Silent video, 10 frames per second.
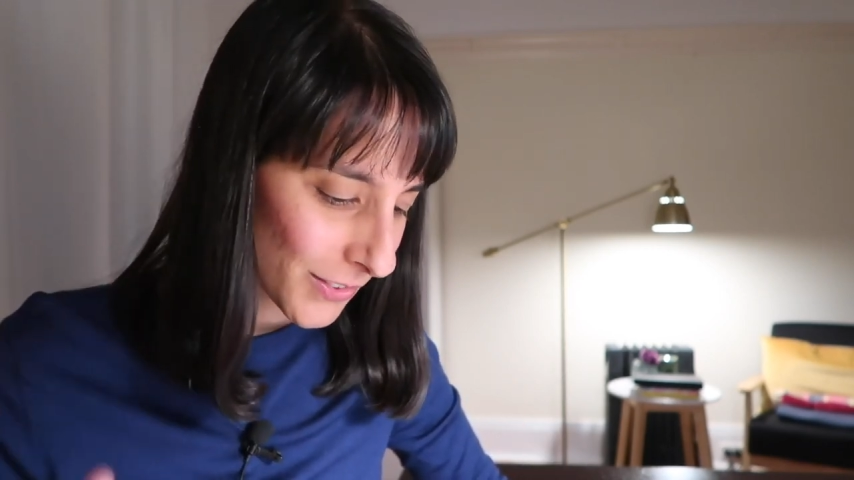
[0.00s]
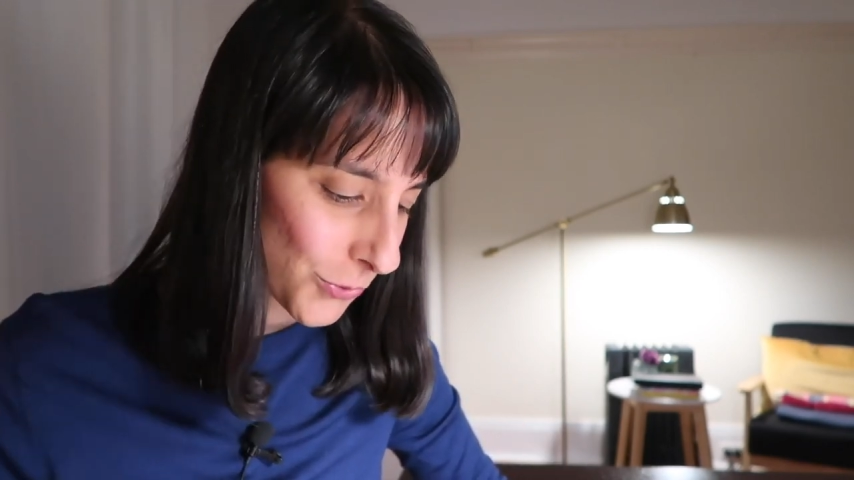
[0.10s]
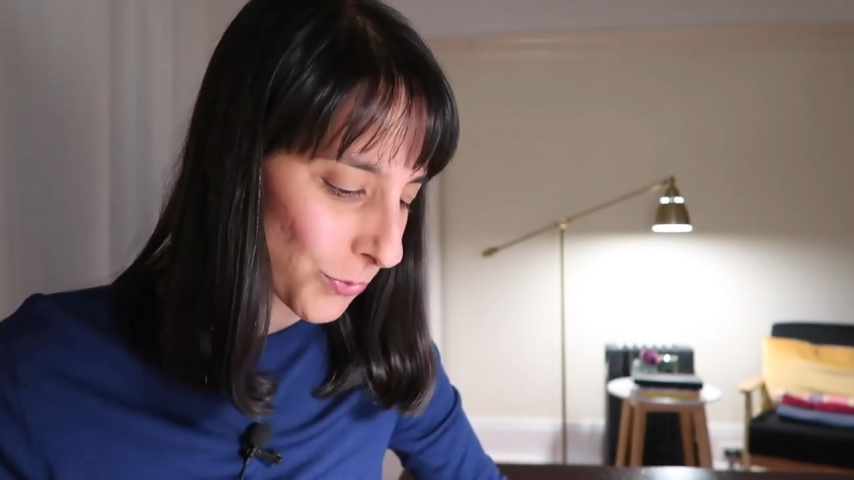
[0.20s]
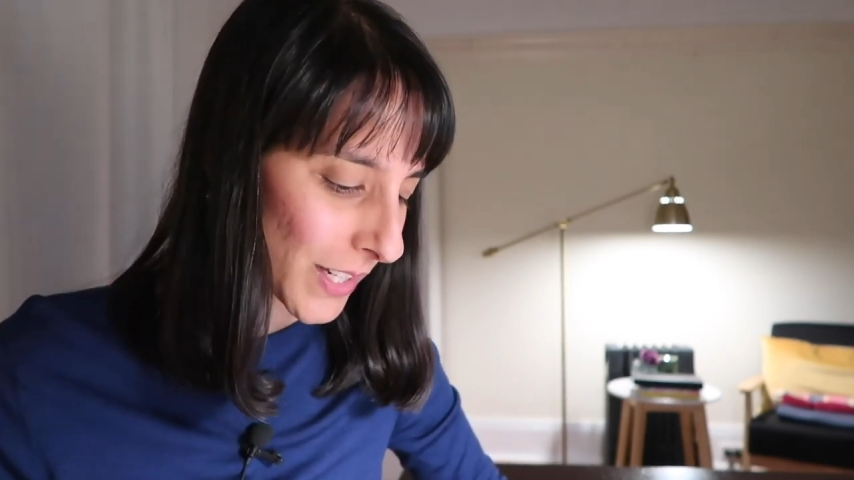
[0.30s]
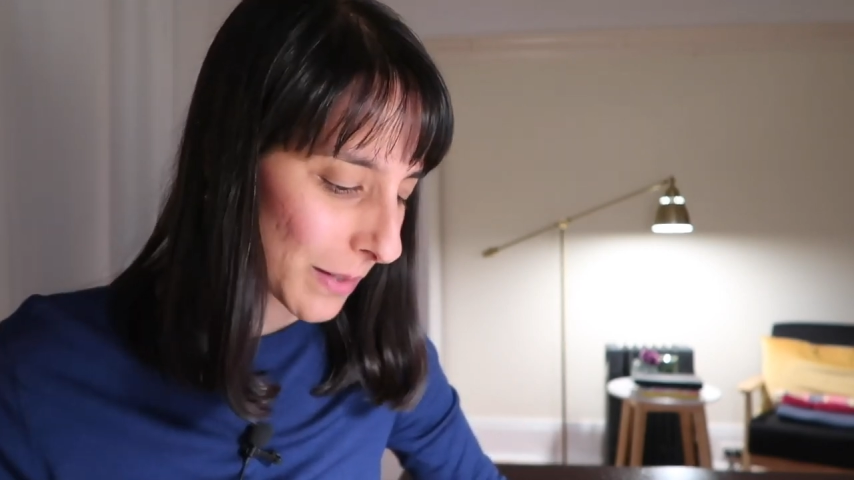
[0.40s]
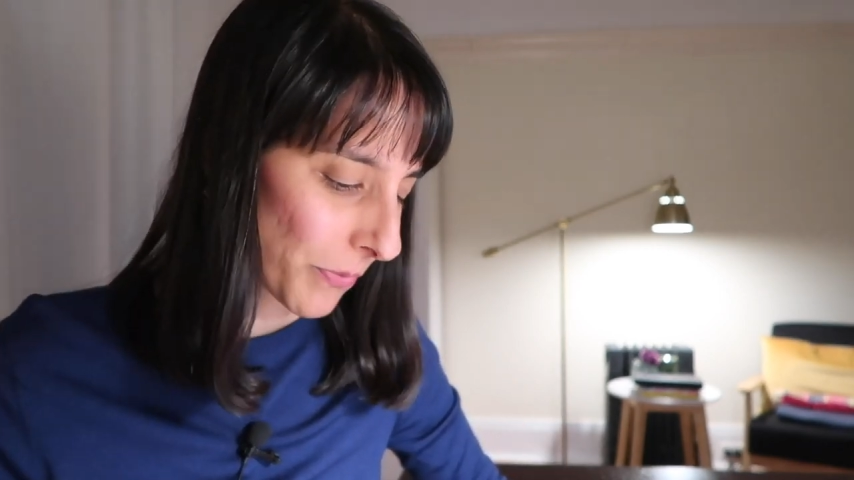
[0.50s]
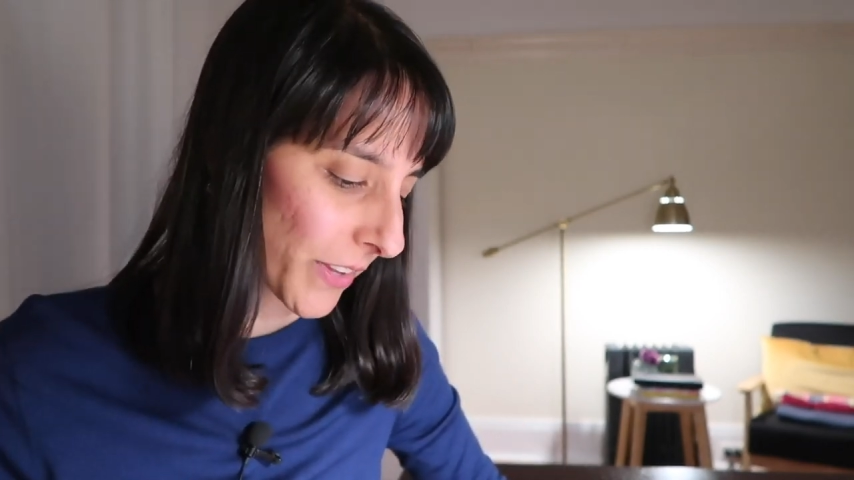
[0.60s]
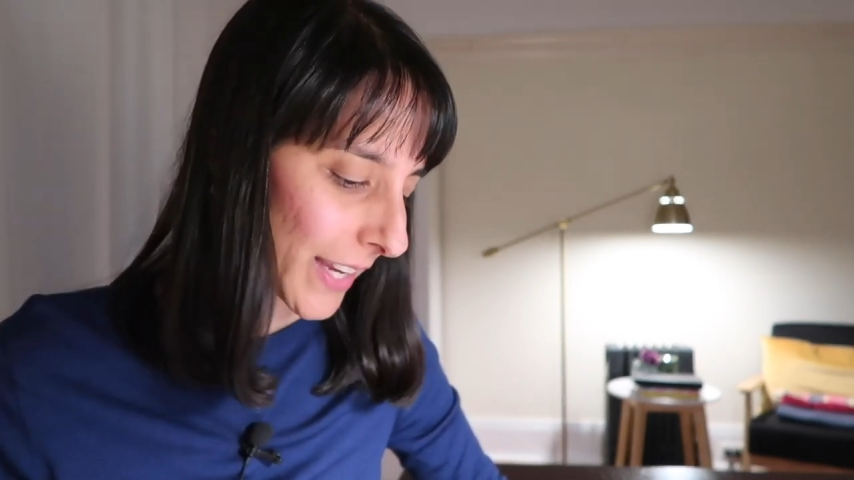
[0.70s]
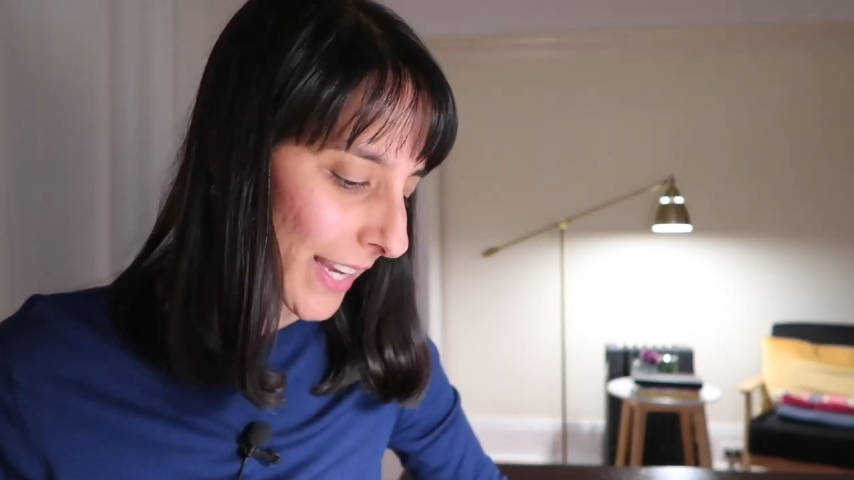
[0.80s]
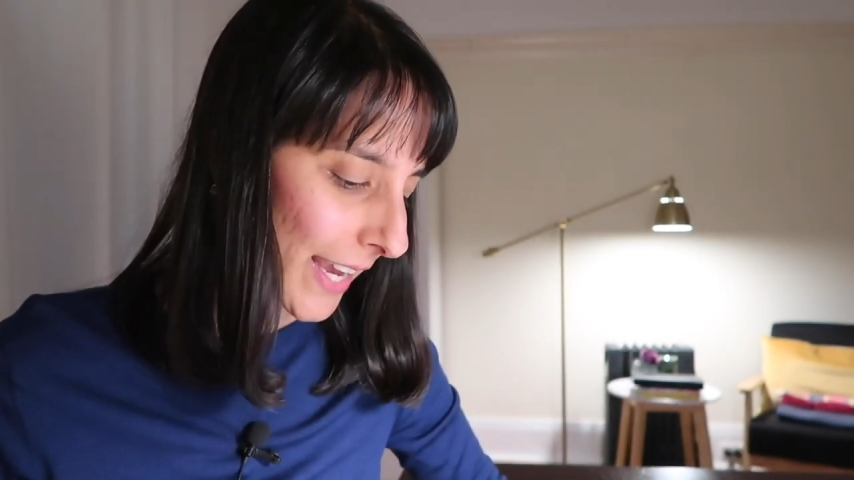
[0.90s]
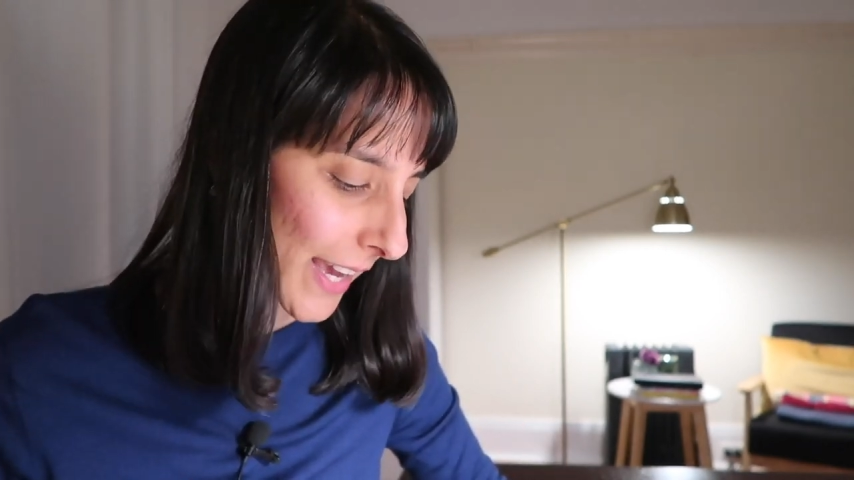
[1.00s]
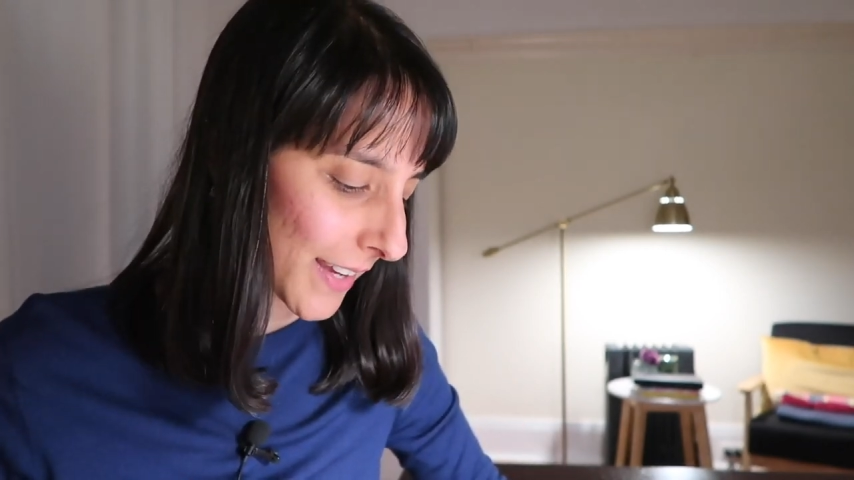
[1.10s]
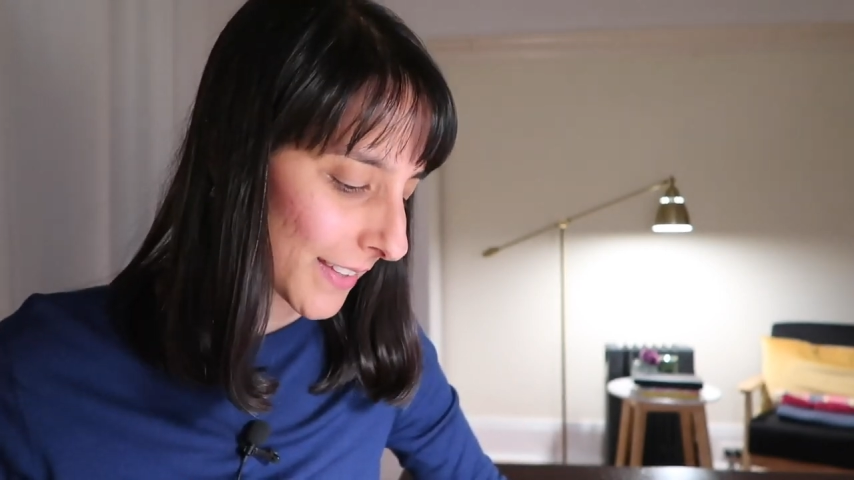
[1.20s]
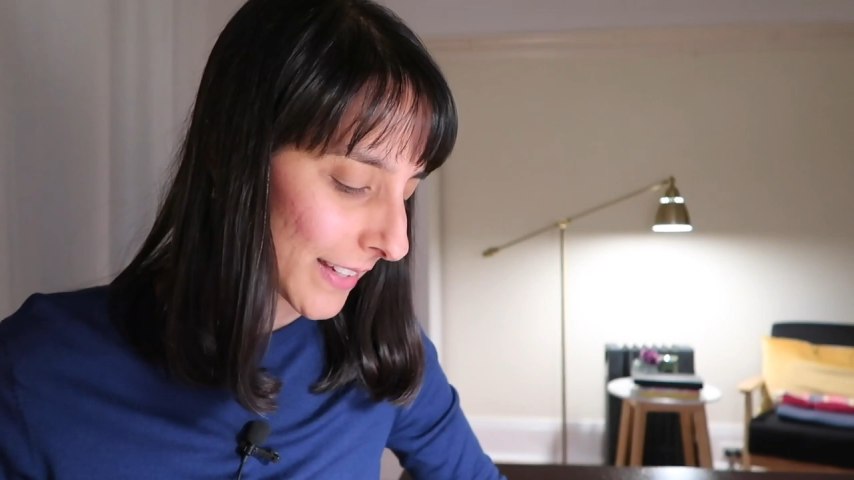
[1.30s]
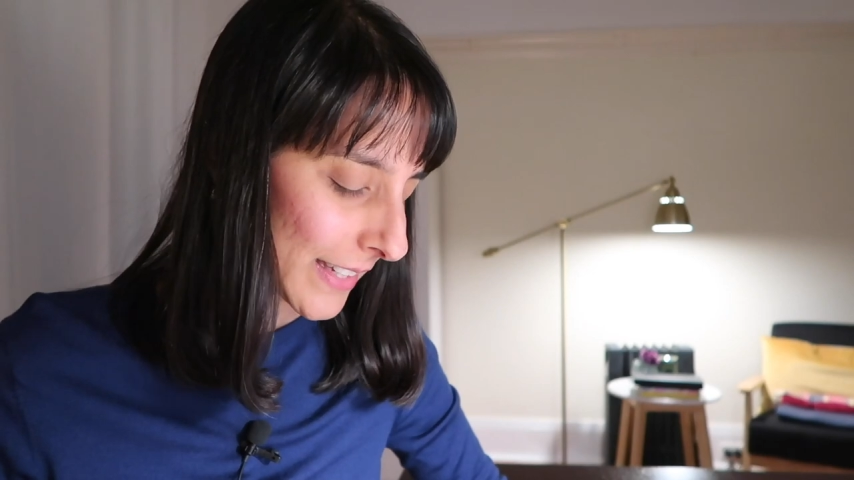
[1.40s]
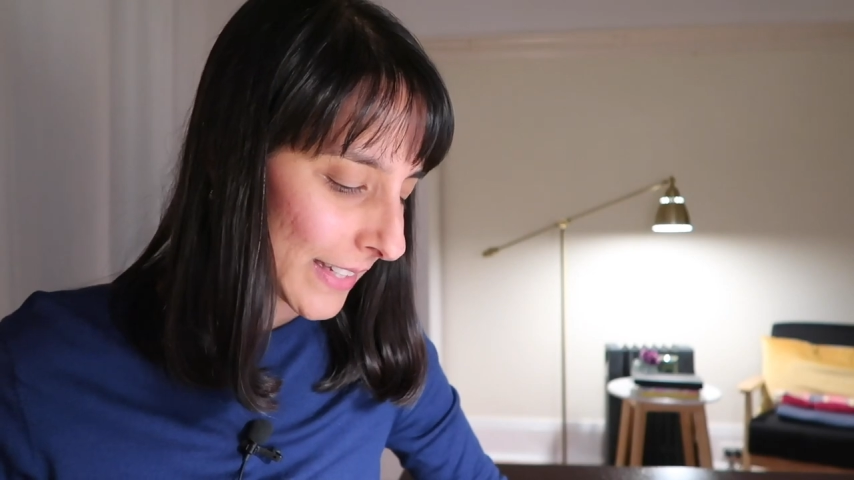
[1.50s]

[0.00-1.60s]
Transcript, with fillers: dream that he had,